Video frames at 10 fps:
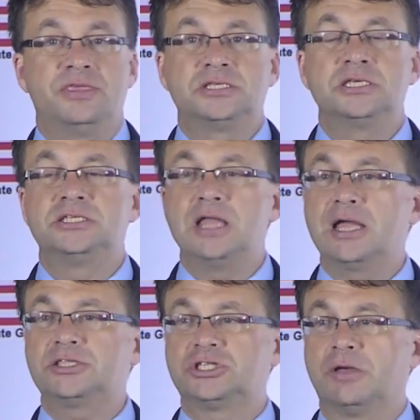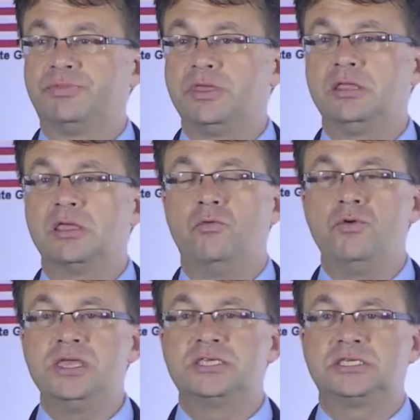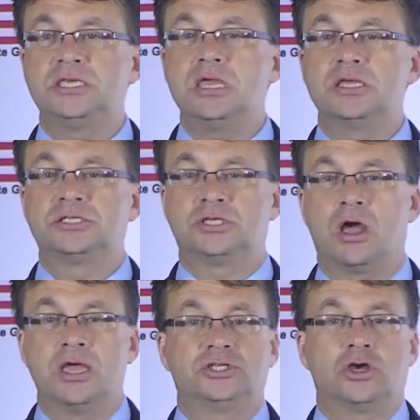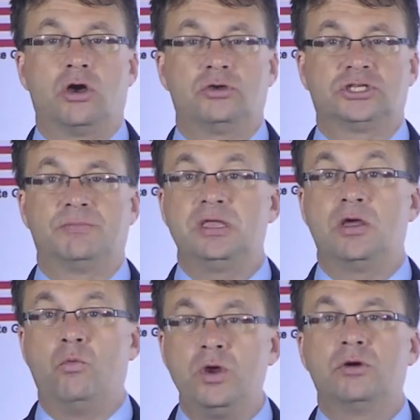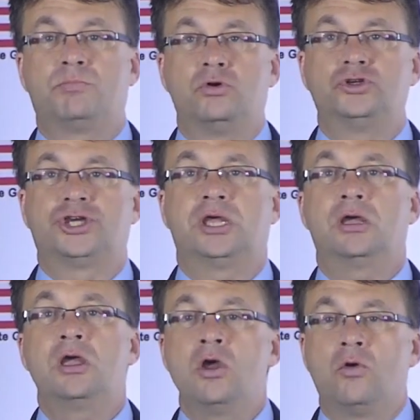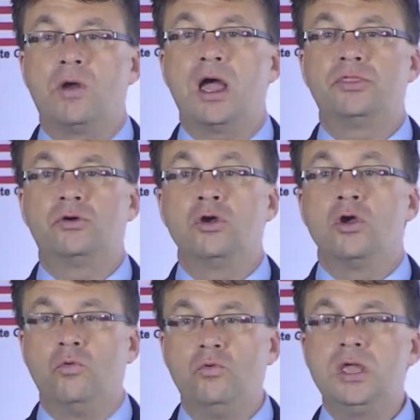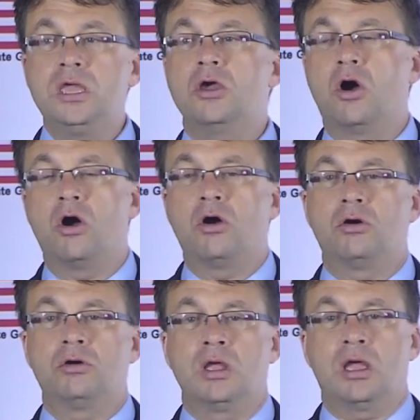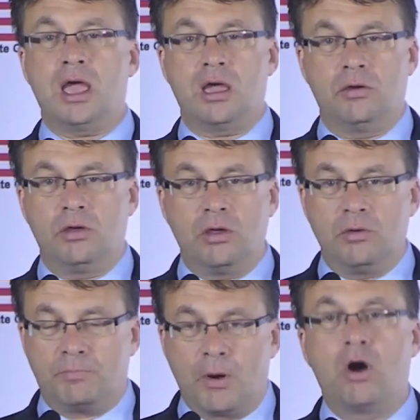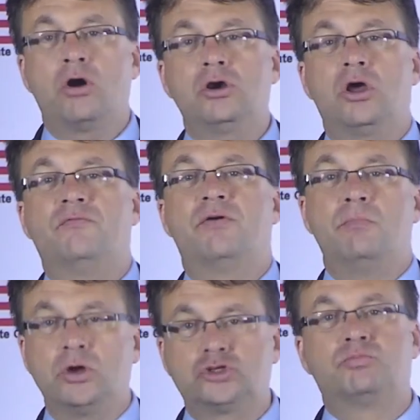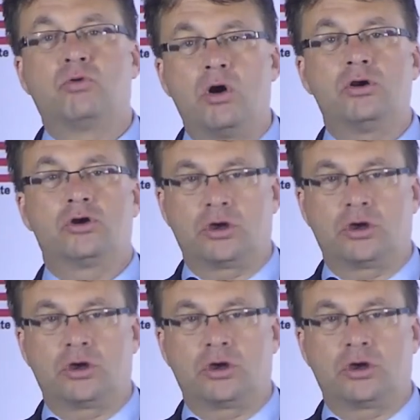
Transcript: This is not something that we see as something that we're pushing. Rather, we are part of a much broader